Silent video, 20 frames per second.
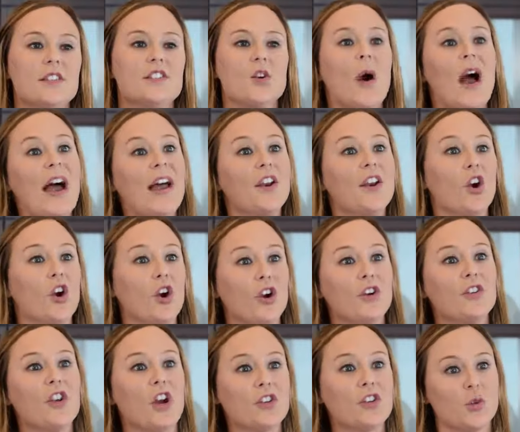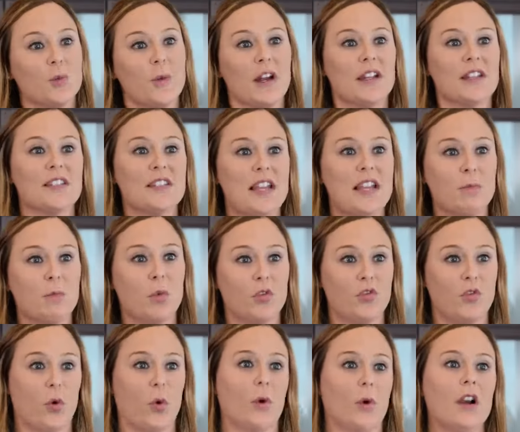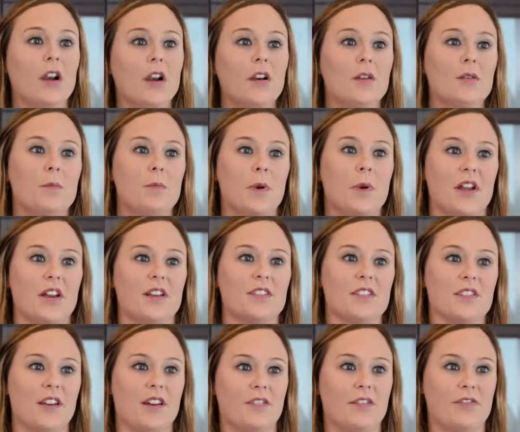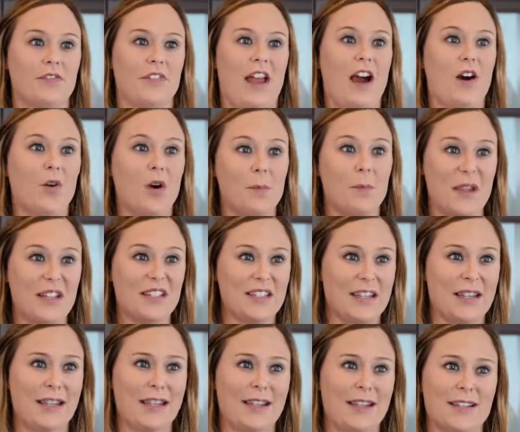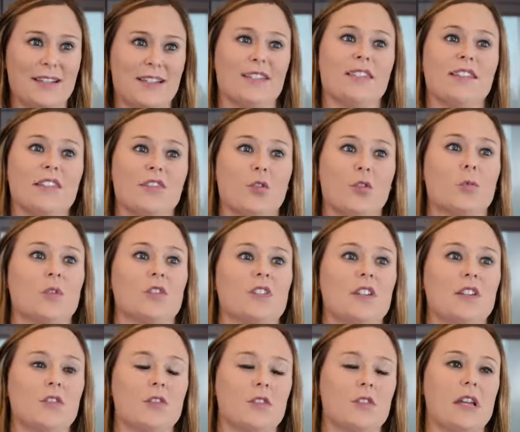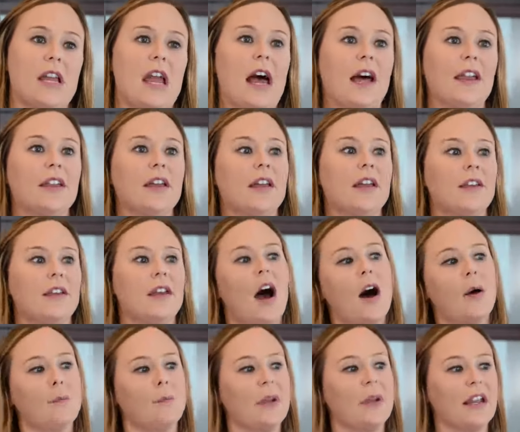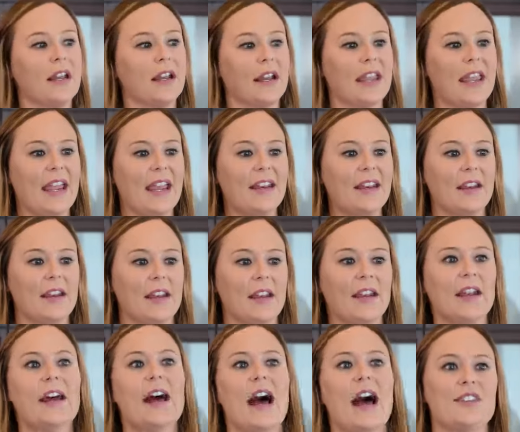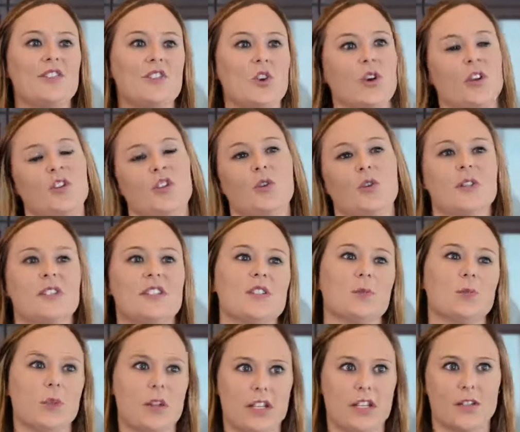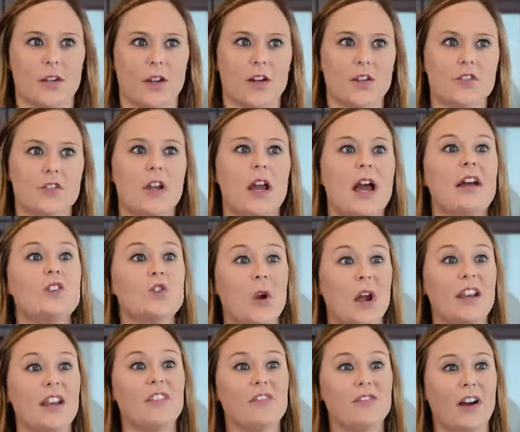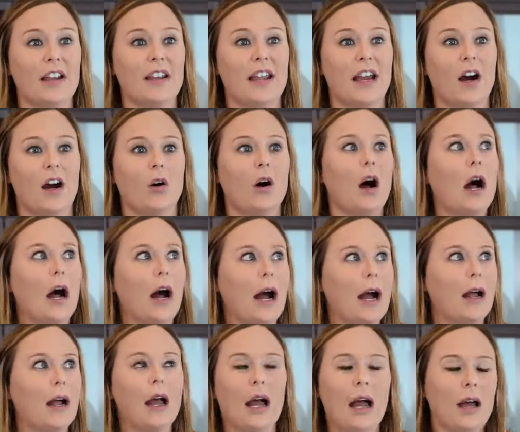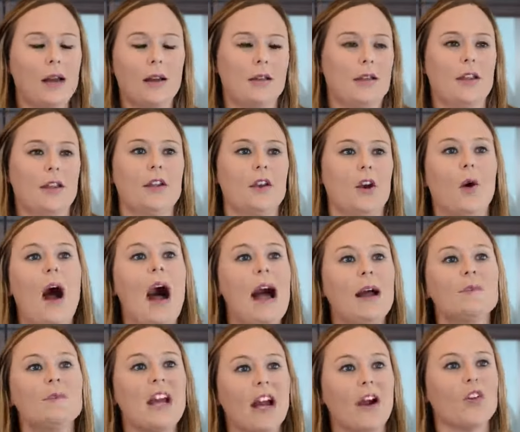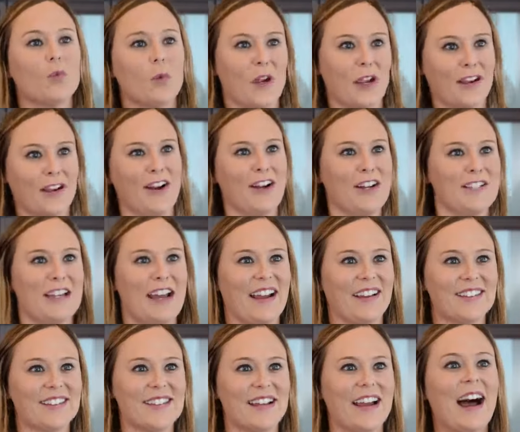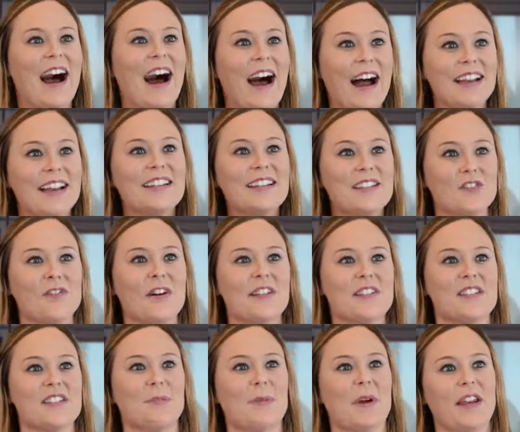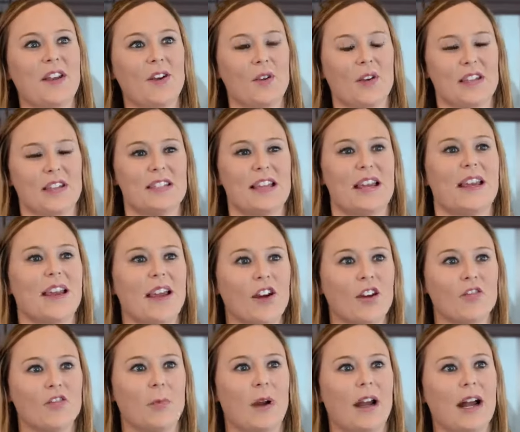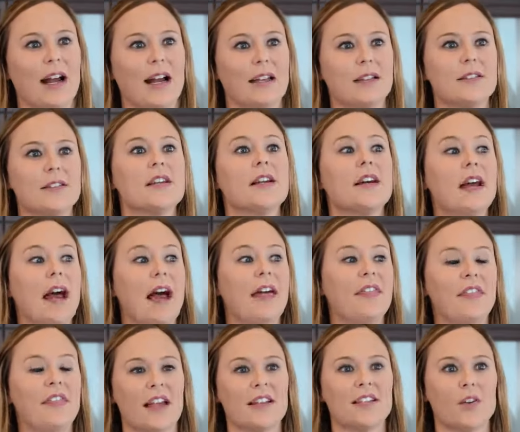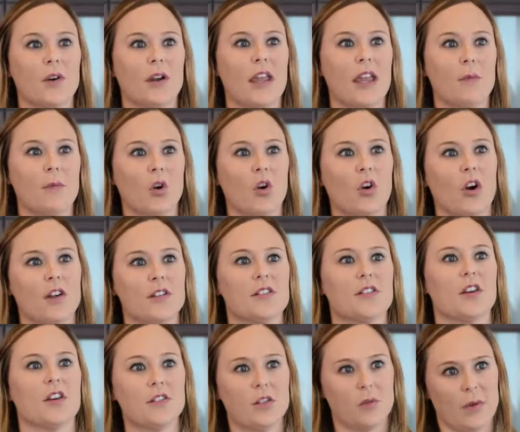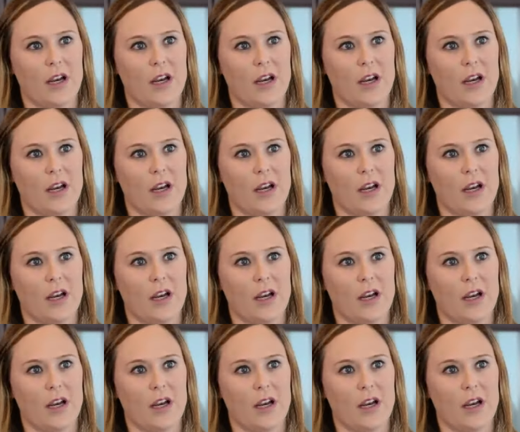So I had heard Dr. Waring's name before because of how amazing he is and the different procedures he had. And not being a candidate, I started doing some research, trying to find out, I, you know, I'm tired of wearing contacts. I need to find somebody who can take care of my eyes. And that's how I came across Dr.